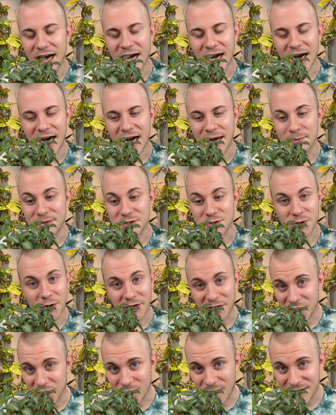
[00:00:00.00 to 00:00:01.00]
Um, it's
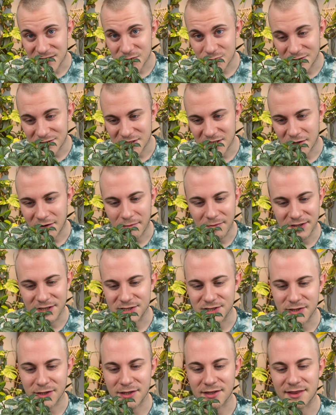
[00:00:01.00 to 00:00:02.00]
growing in a west window. I'm going to
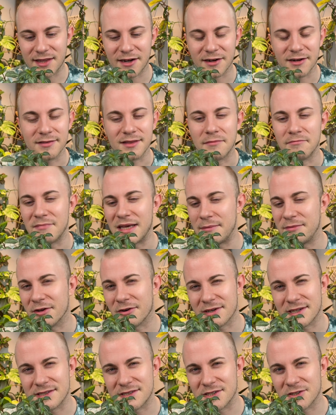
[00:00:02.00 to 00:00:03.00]
start it there, and then maybe I'll
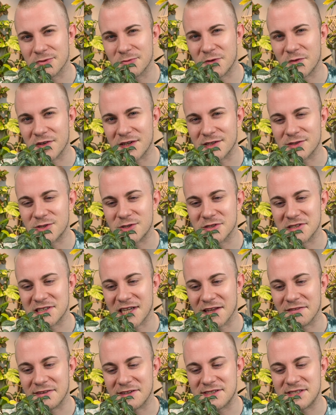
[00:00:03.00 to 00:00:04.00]
consider moving it to a
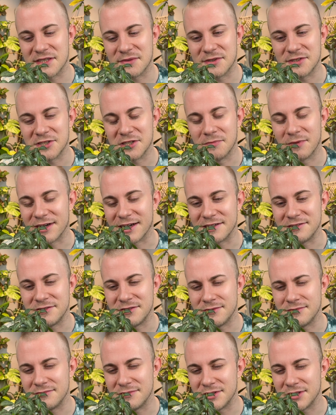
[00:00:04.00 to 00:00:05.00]
south-facing window, but I
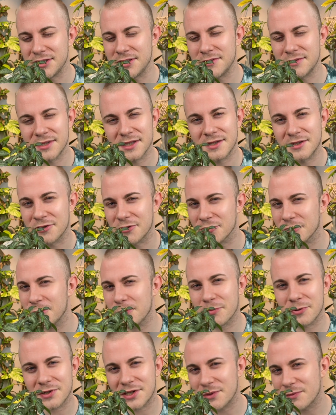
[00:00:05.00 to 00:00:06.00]
knew that it grew
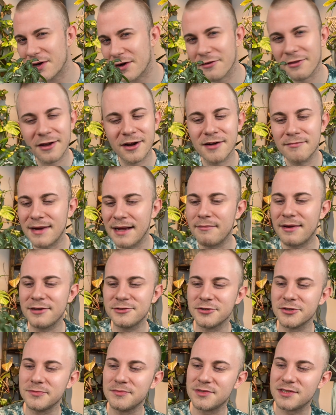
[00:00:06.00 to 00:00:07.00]
pretty well there in my
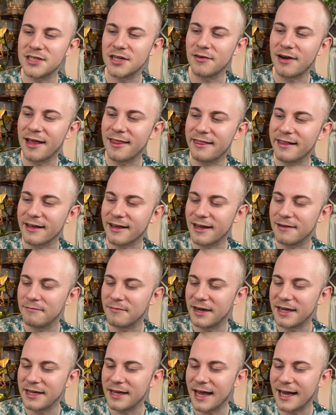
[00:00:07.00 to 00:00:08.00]
bedroom, so I think I
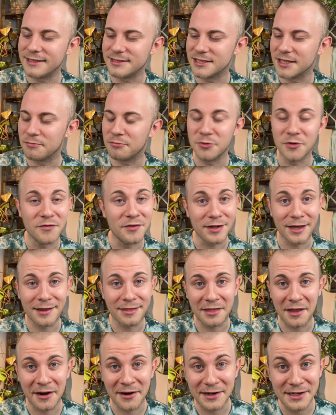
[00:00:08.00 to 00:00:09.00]
might end up moving
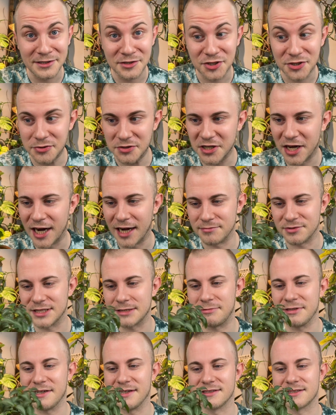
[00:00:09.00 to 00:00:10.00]
it there in due time, just
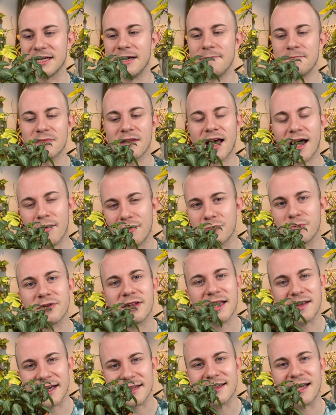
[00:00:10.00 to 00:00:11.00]
because I would
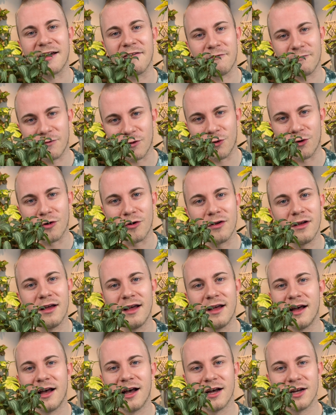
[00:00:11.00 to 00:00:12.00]
really like that full
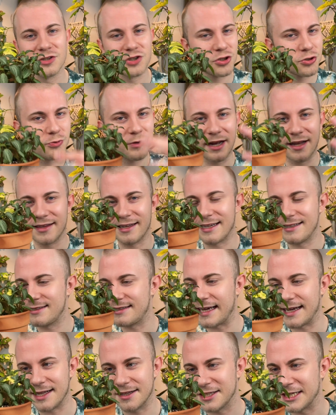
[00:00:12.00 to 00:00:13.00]
trailing,
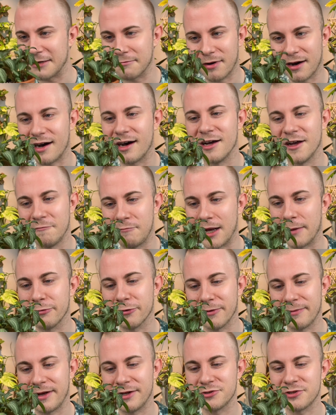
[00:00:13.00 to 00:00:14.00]
dangling pot of
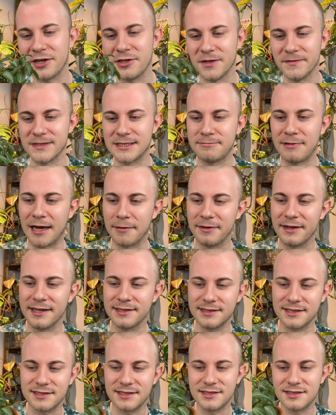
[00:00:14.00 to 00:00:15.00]
Peperomia trinervis back,
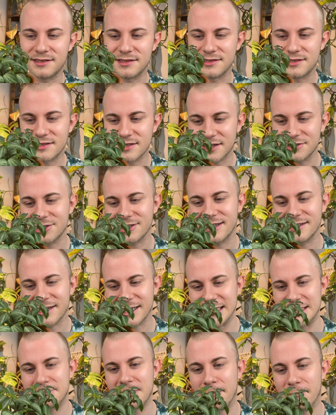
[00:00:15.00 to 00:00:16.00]
because this is such a
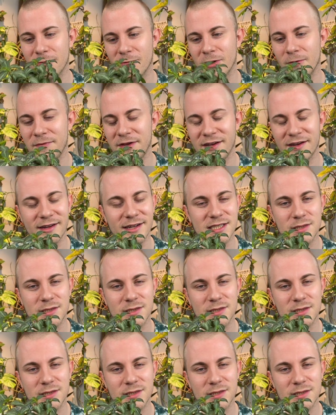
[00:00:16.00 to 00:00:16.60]
nice peperomia.